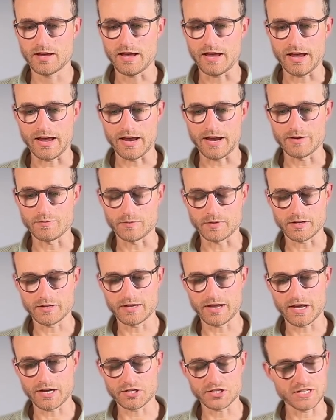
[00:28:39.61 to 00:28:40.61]
And we're going
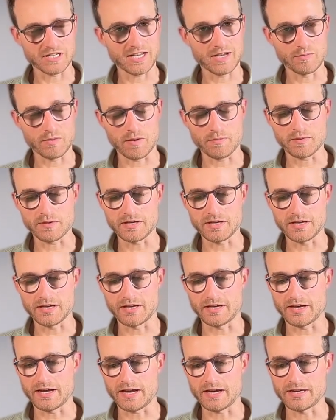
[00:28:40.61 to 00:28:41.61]
to actually come up
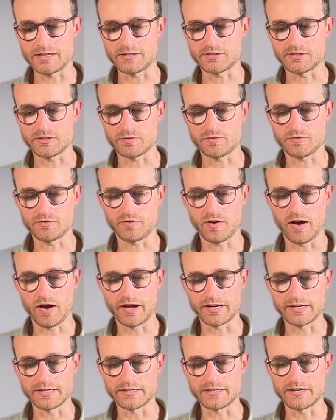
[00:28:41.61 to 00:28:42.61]
here and
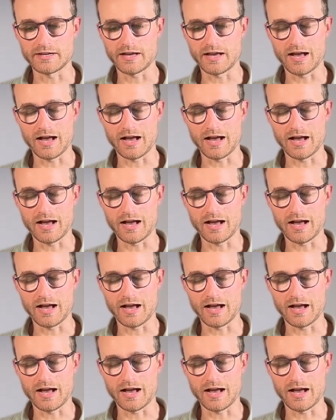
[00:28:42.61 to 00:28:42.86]
define